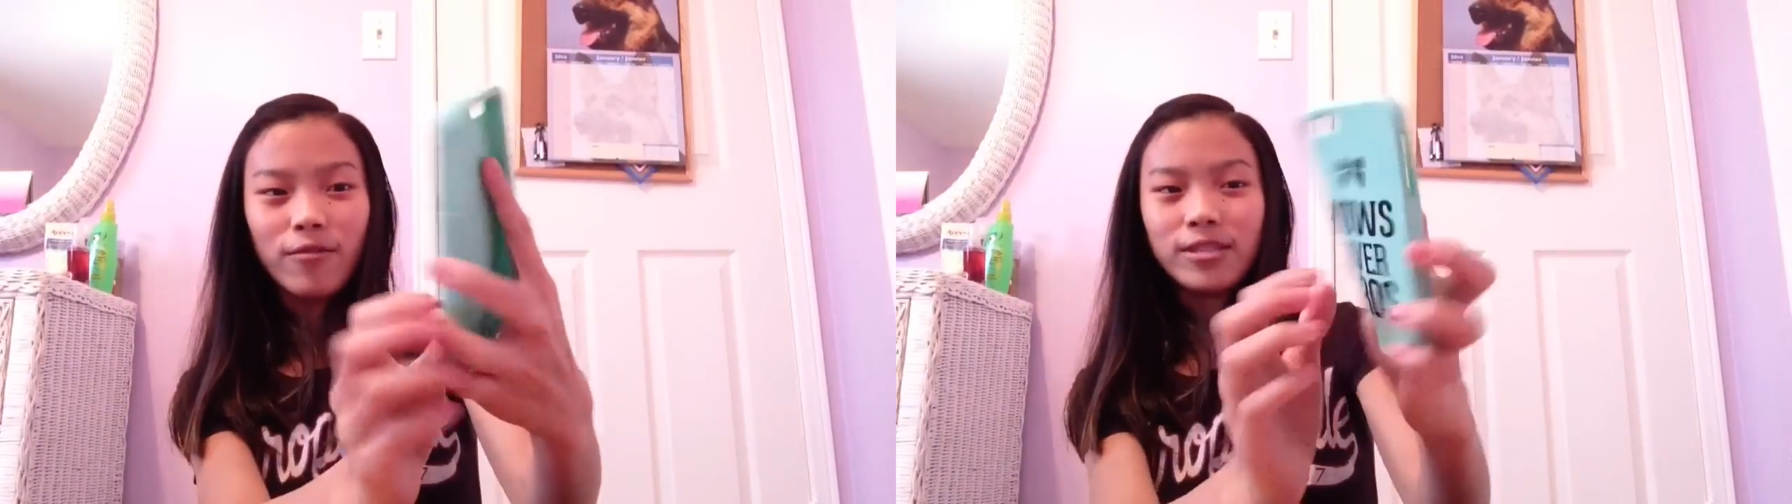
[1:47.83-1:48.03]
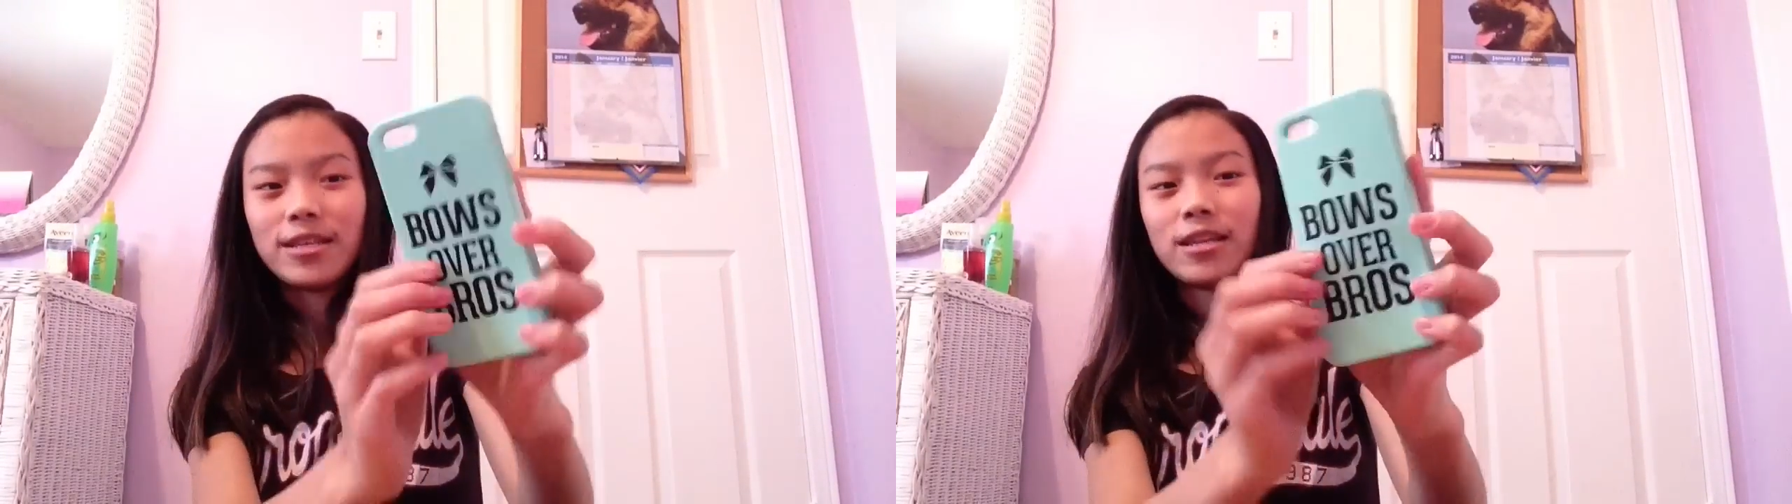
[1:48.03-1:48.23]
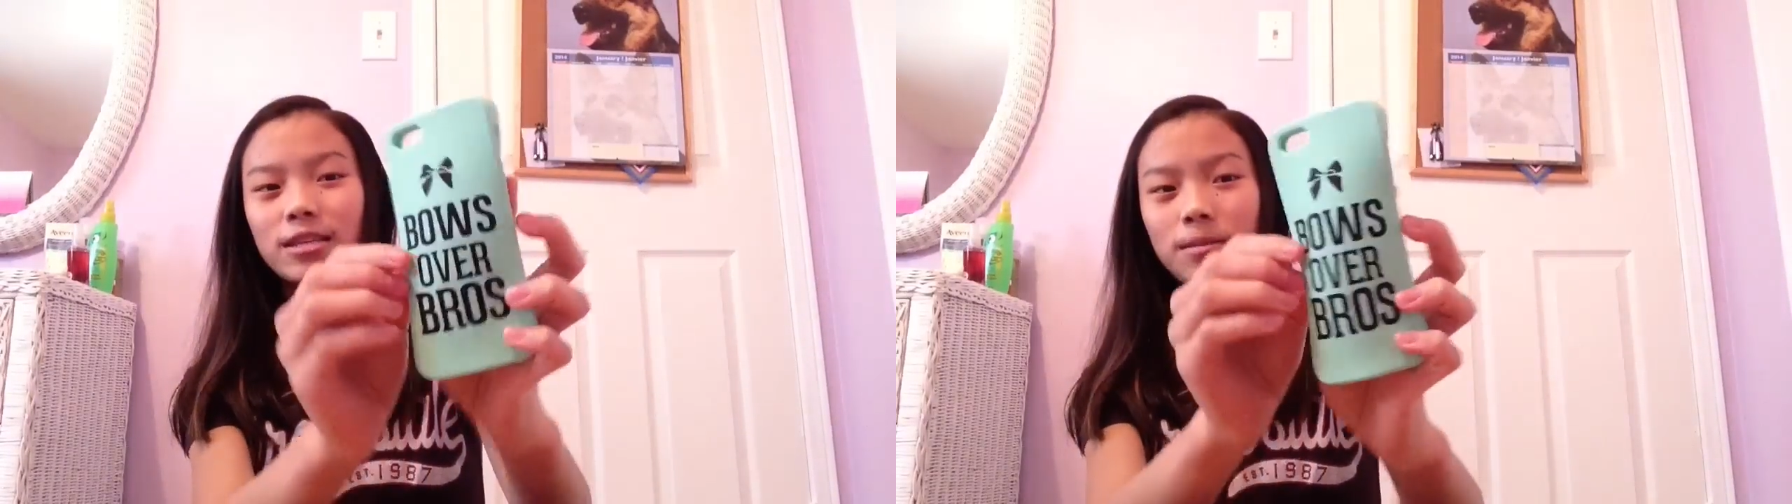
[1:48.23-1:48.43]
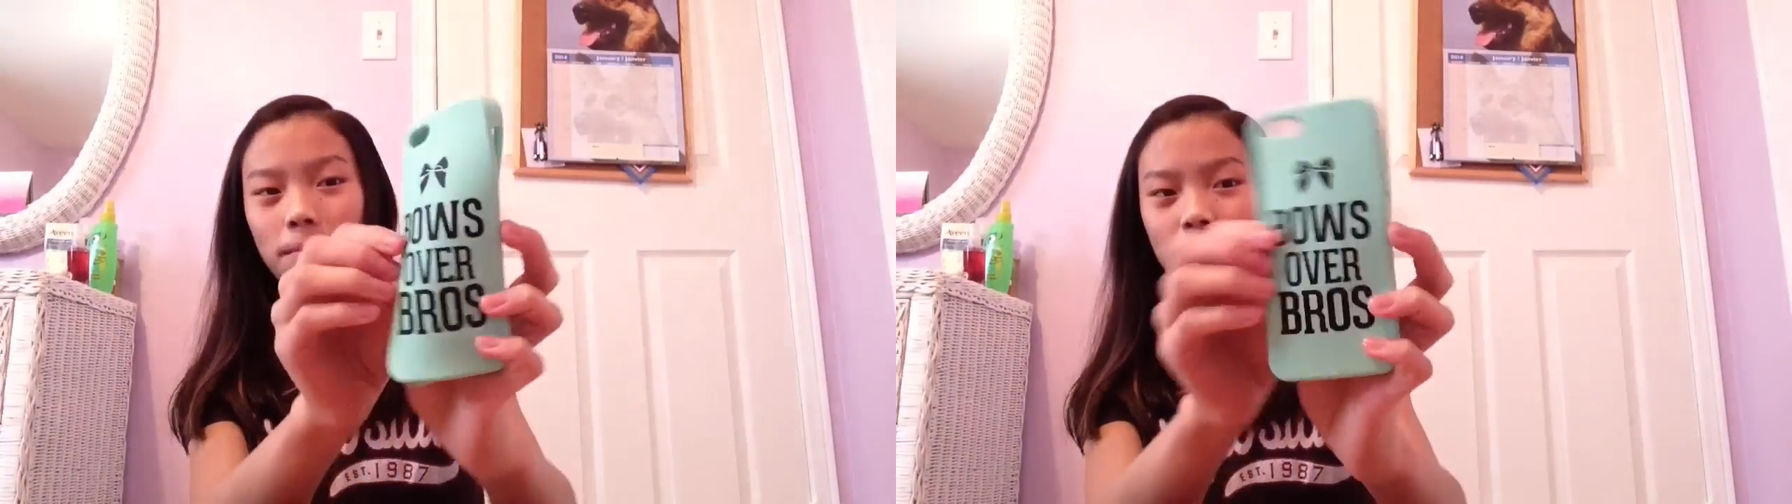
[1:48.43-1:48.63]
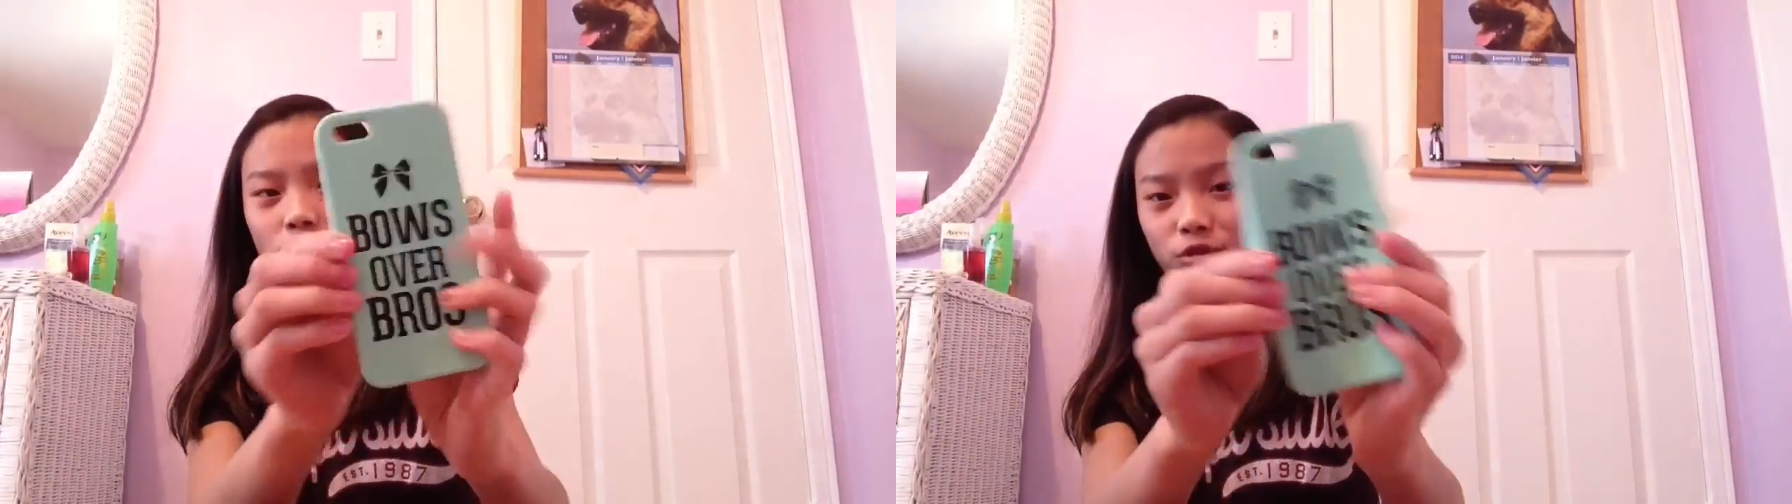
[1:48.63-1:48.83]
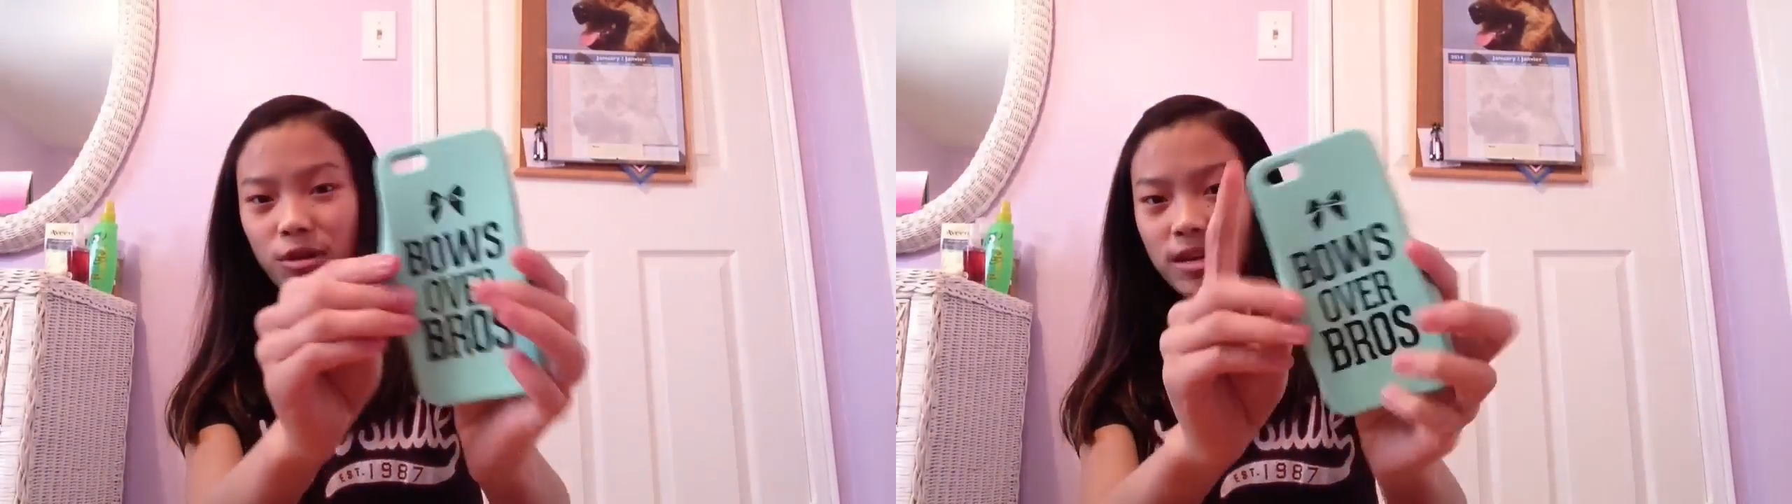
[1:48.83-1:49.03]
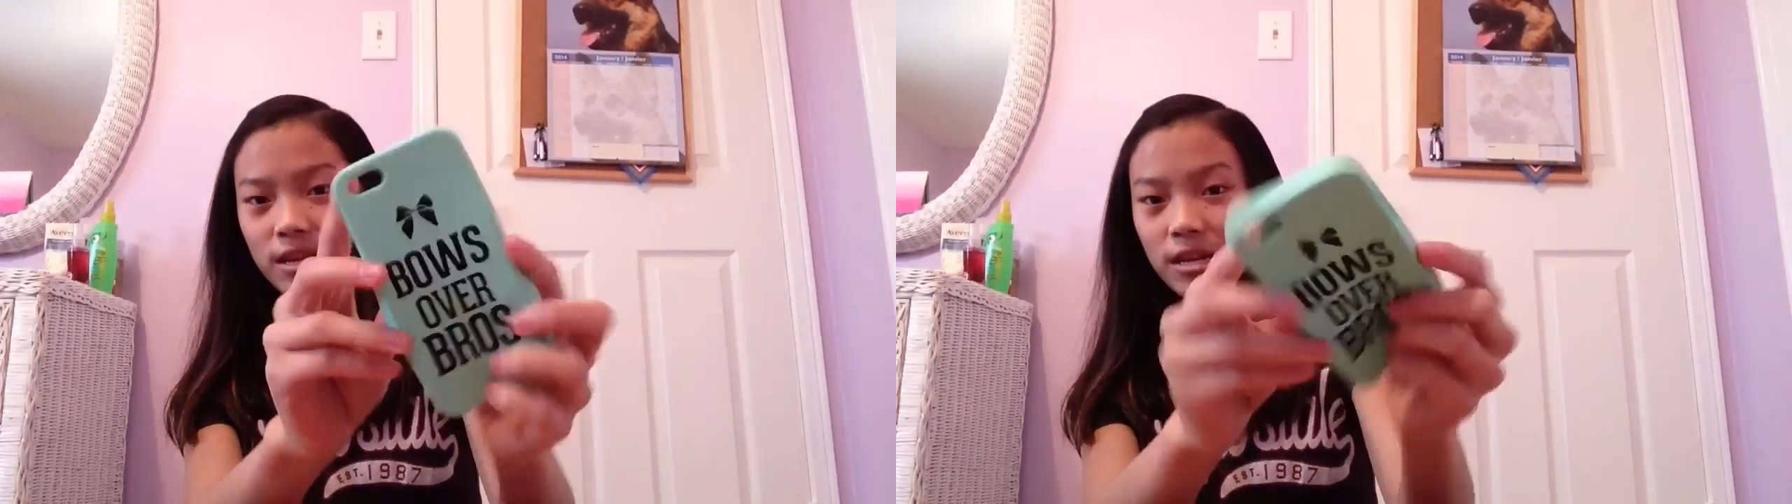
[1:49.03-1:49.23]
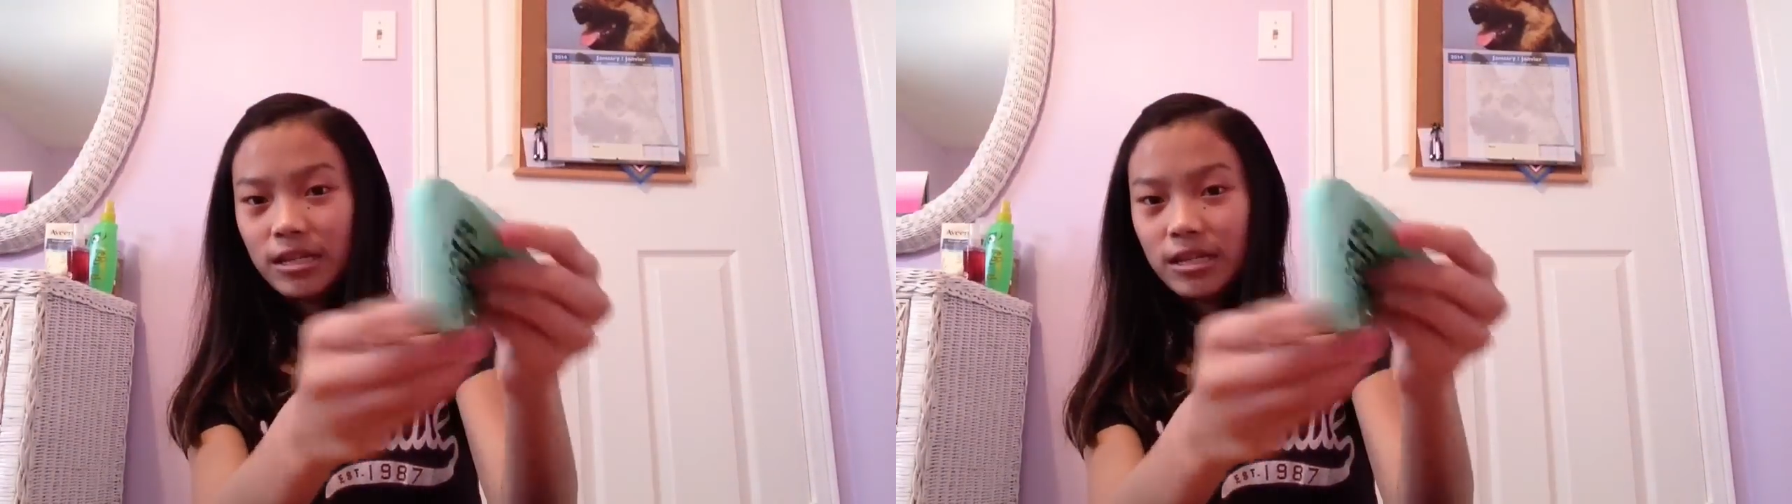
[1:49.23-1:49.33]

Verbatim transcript: It's like this mint green